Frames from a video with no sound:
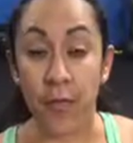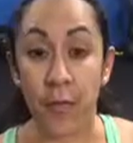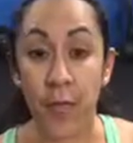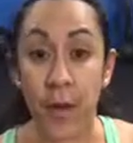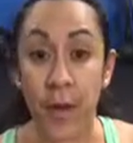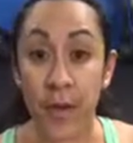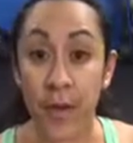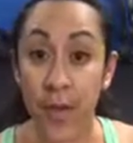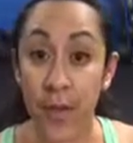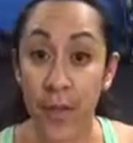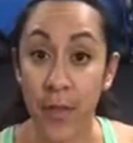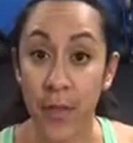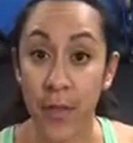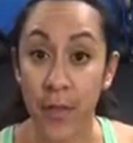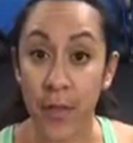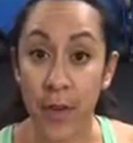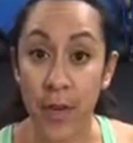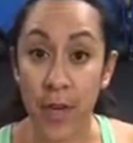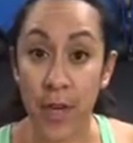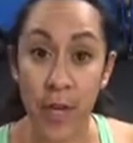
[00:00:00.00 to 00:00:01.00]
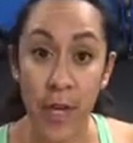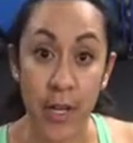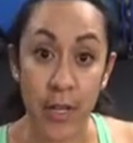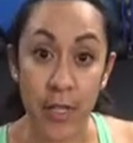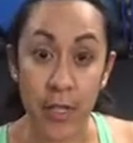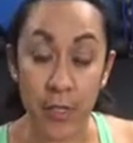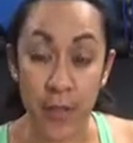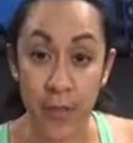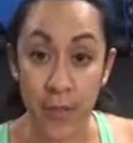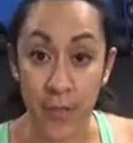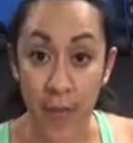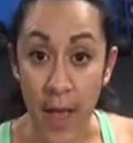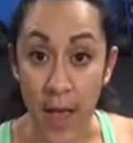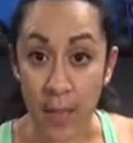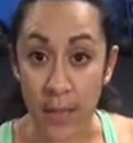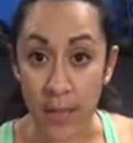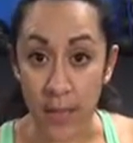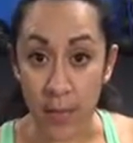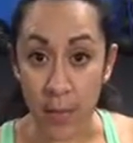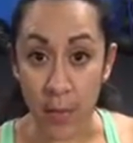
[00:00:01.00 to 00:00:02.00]
for another variation of
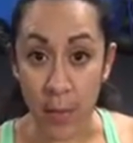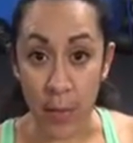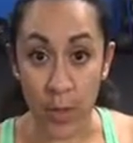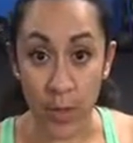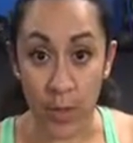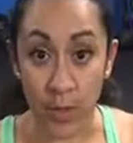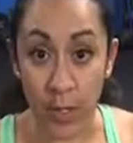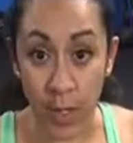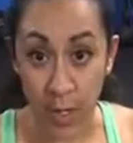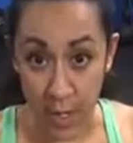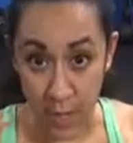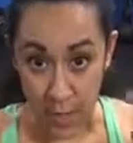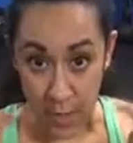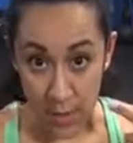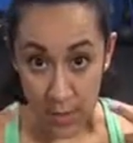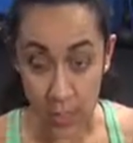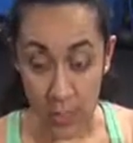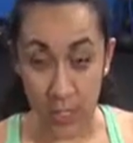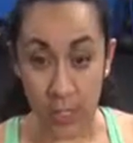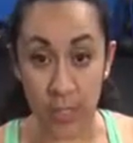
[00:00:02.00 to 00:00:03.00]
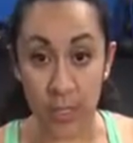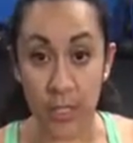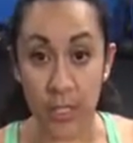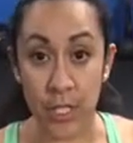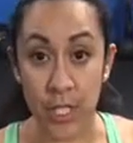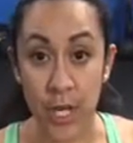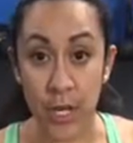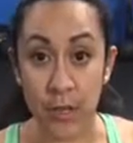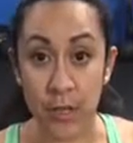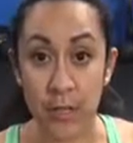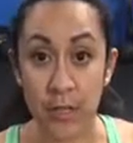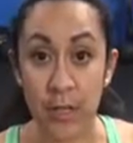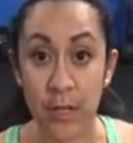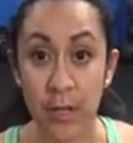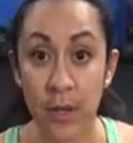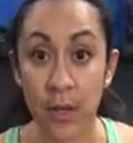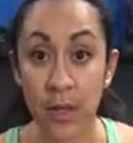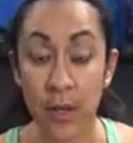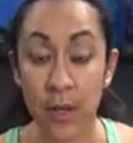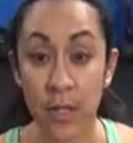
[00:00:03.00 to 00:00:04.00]
that same one, the chin to chest,
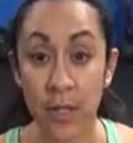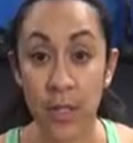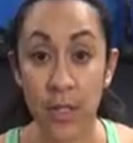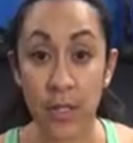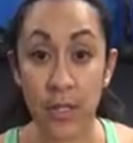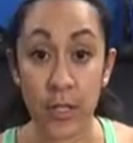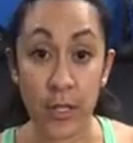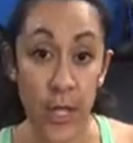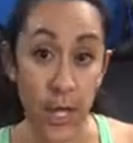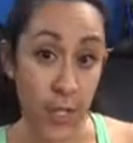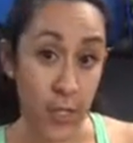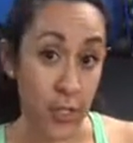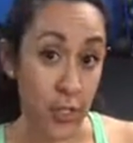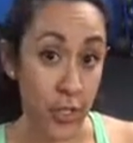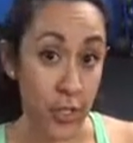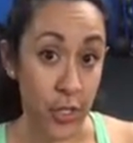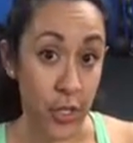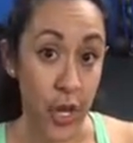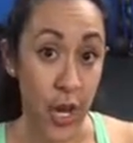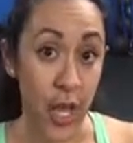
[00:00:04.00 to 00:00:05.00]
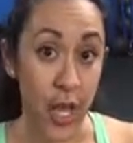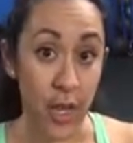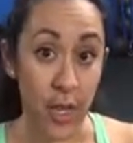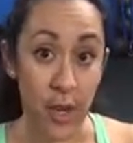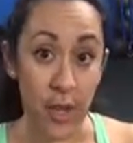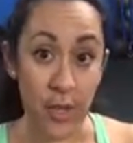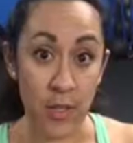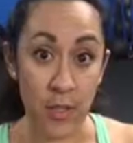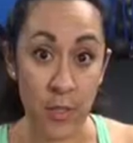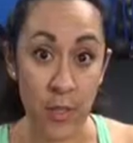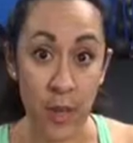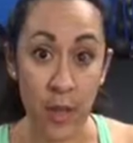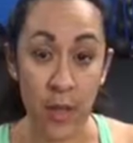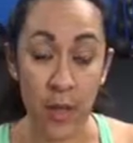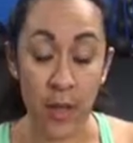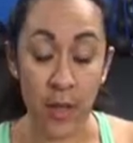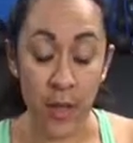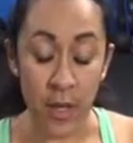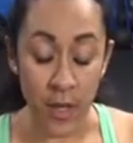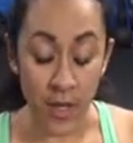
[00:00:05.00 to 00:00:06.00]
you can kind of turn your head as well.